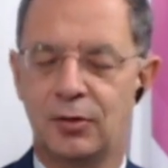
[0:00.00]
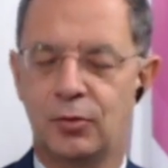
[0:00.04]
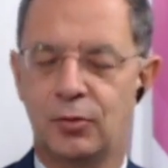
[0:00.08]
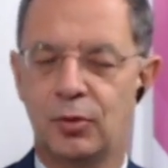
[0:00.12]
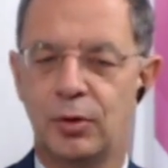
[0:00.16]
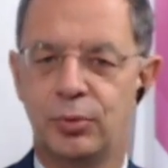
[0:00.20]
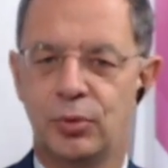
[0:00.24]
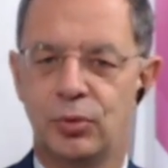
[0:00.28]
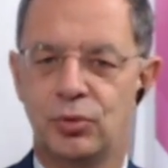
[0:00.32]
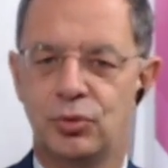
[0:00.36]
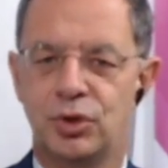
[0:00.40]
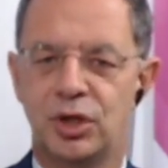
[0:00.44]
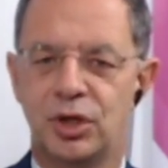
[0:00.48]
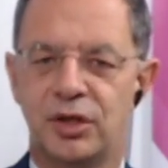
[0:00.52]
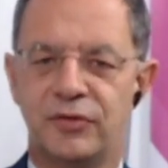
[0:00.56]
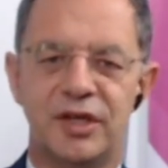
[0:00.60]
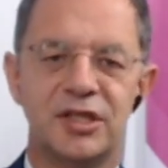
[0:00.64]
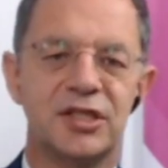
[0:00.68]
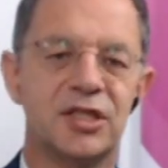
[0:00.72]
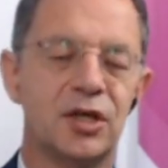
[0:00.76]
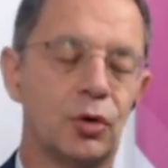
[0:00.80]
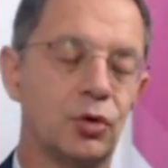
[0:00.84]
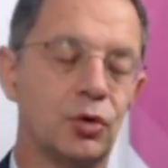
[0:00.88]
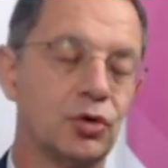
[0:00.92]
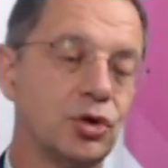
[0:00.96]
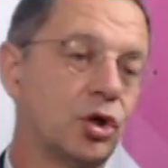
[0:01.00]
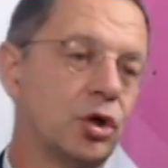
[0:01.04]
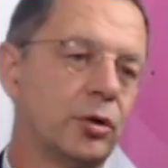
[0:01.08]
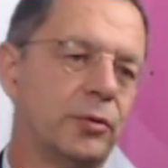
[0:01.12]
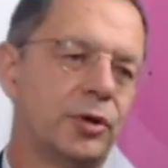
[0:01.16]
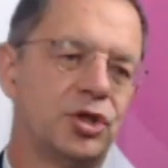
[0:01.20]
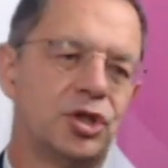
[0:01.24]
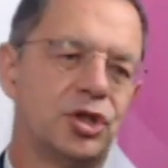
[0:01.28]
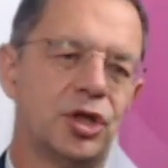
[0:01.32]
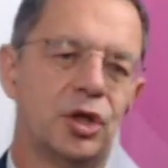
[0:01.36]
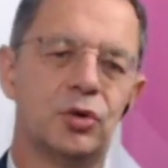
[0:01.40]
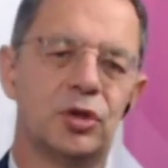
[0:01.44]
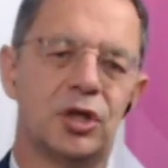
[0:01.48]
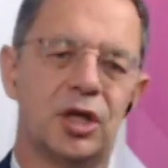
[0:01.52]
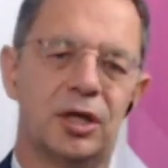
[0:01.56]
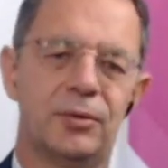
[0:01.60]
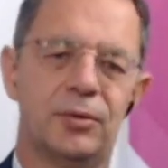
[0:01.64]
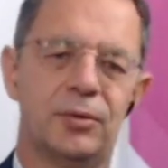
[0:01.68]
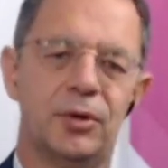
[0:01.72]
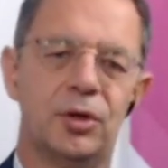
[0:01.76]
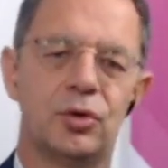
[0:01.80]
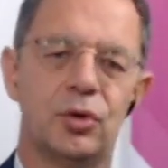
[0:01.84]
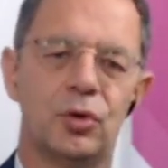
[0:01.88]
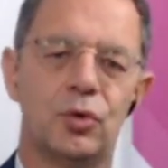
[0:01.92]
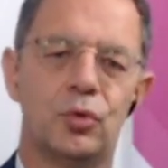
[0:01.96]
are in the company in order to
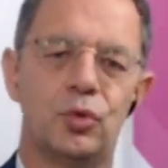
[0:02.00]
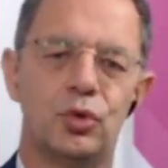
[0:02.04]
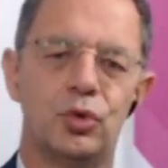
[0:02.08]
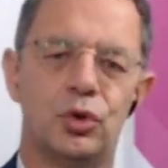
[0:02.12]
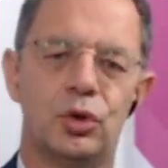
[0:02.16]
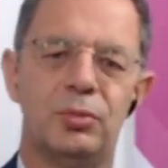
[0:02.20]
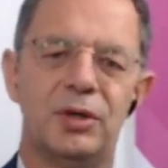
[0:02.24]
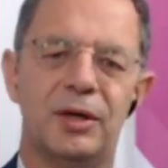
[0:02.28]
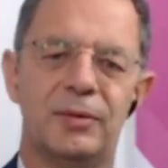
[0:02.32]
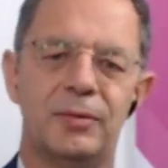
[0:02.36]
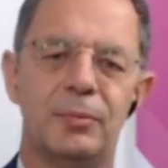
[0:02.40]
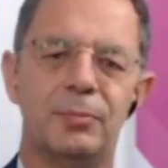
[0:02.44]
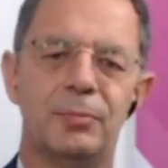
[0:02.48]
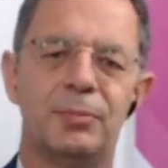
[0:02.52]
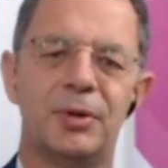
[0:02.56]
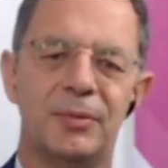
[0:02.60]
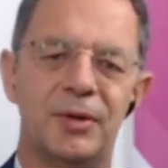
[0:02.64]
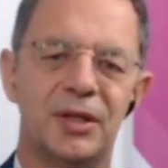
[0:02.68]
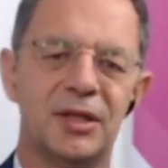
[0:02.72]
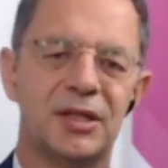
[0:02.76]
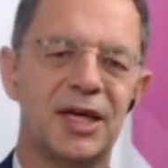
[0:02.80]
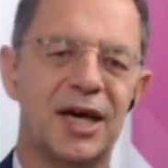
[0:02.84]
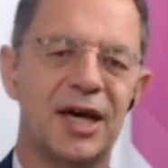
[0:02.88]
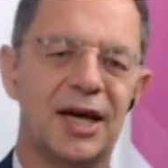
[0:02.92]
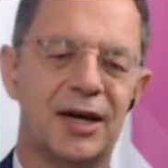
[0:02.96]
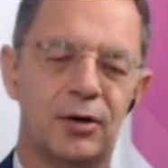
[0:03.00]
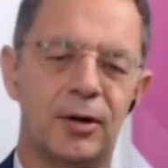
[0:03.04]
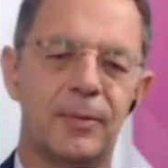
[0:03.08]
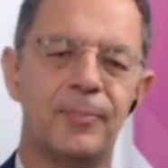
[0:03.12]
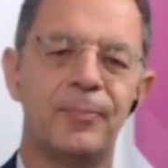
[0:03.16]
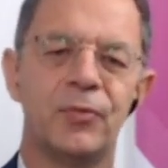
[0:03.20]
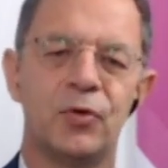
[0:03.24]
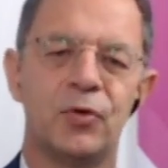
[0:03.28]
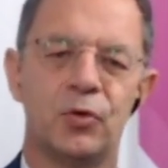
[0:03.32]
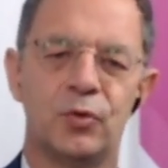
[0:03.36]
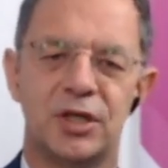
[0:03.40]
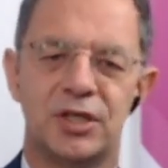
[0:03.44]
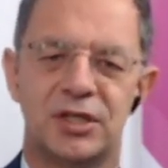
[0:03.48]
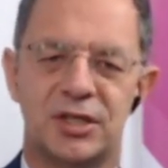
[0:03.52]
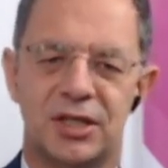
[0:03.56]
win, of course, in order